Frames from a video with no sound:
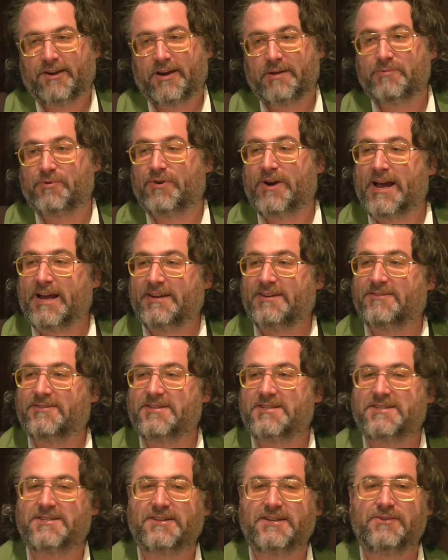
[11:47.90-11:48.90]
And
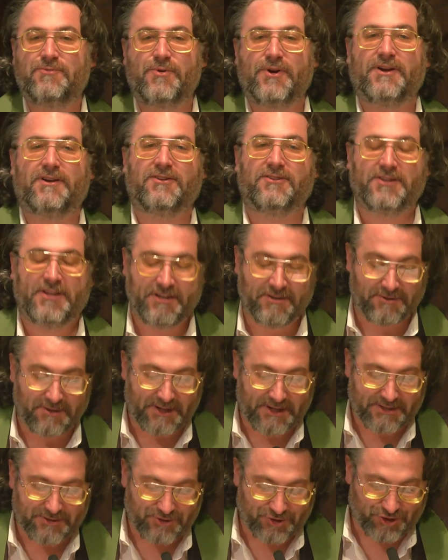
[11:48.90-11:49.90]
miraculously, when a
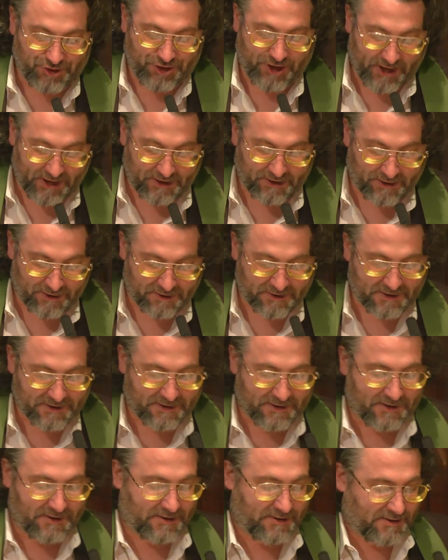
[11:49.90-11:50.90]
little is shared,
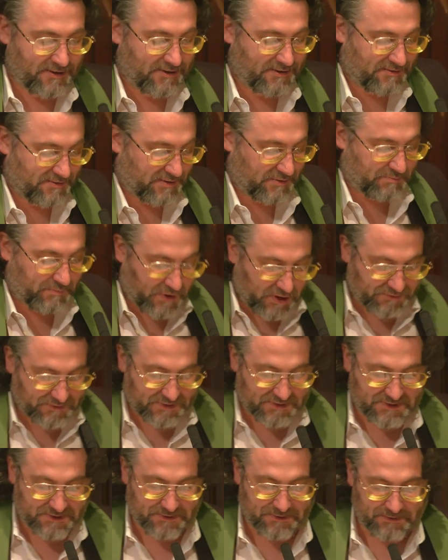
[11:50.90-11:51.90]
a
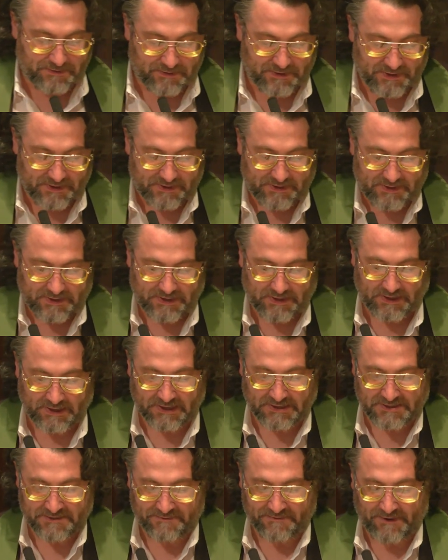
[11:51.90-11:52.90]
multitude
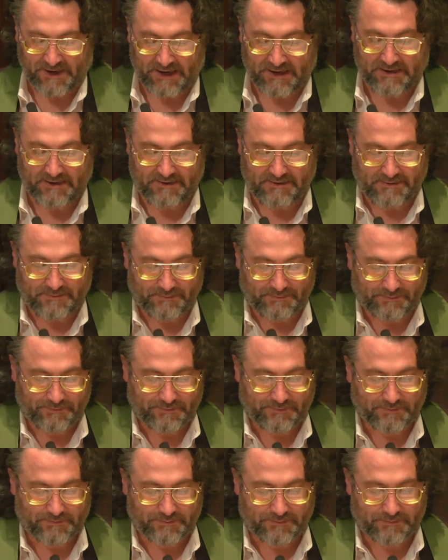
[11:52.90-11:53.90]
is fed.
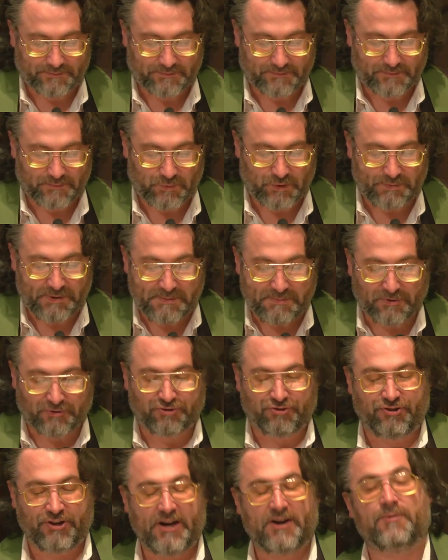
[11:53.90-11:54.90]
When people
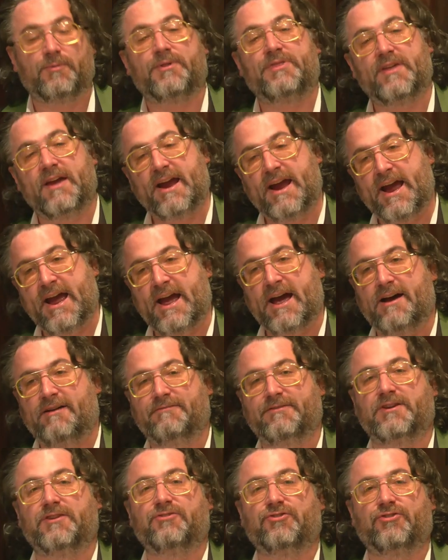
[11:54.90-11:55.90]
share what they
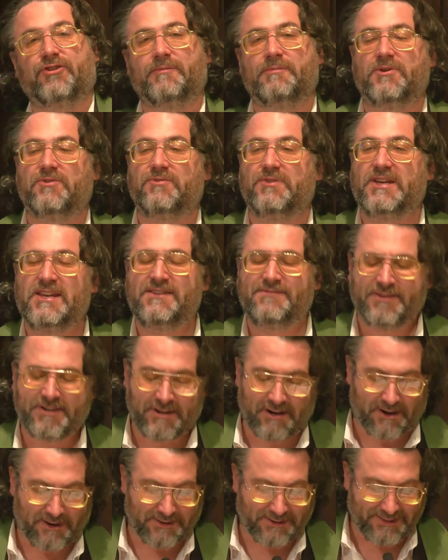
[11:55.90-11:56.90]
have, contribute
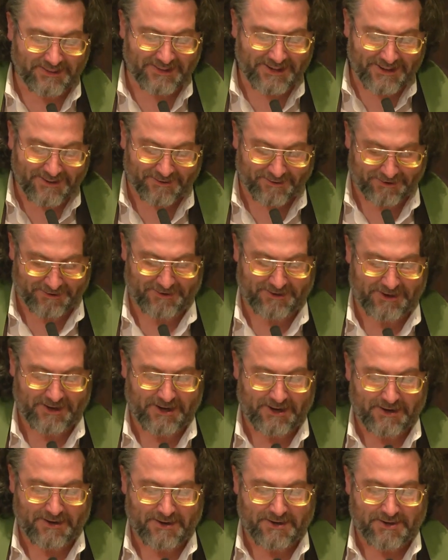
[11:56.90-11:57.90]
even a little
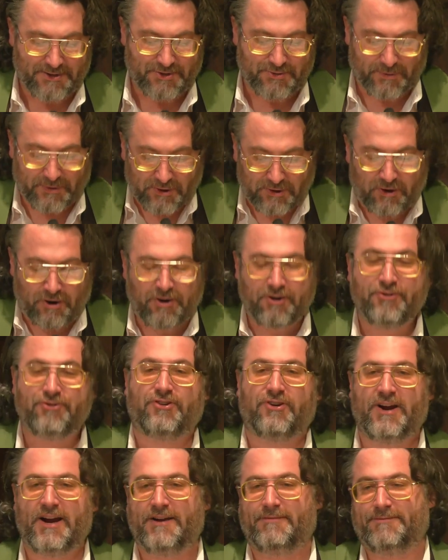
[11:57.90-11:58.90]
to a
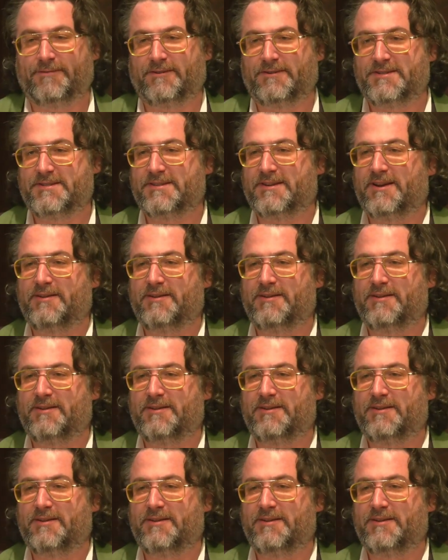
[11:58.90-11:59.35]
larger effort,